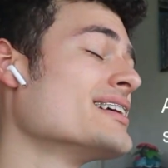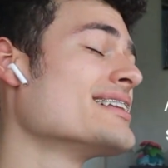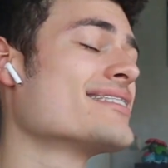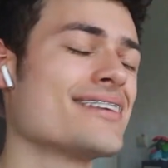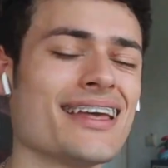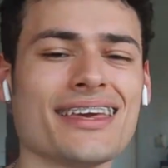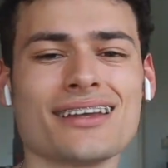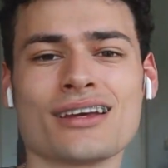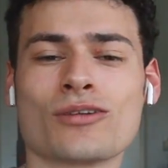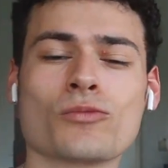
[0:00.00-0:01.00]
Insanian,
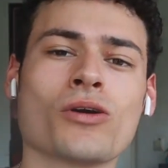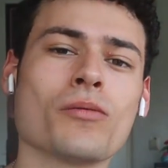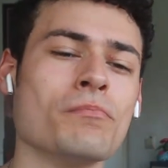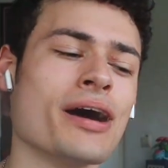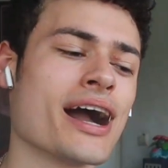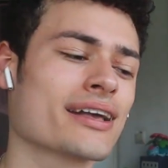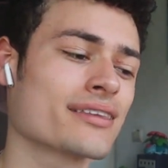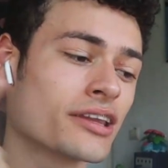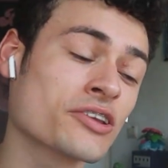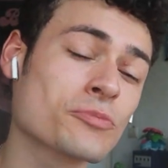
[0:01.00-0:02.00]
and welcome back
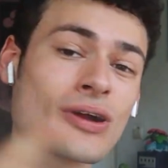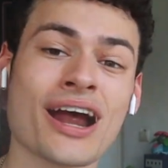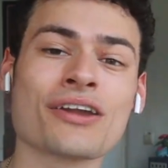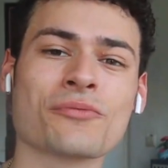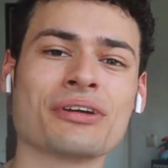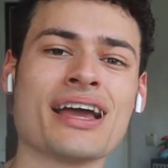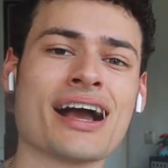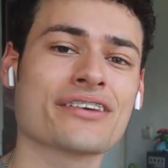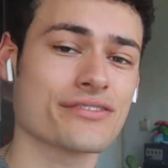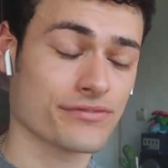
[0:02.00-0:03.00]
to this brand new
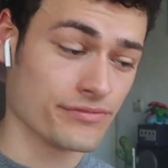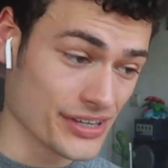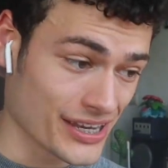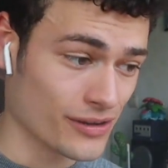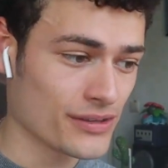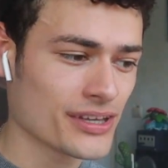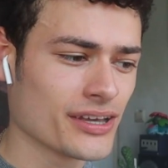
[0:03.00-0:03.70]
reaction video.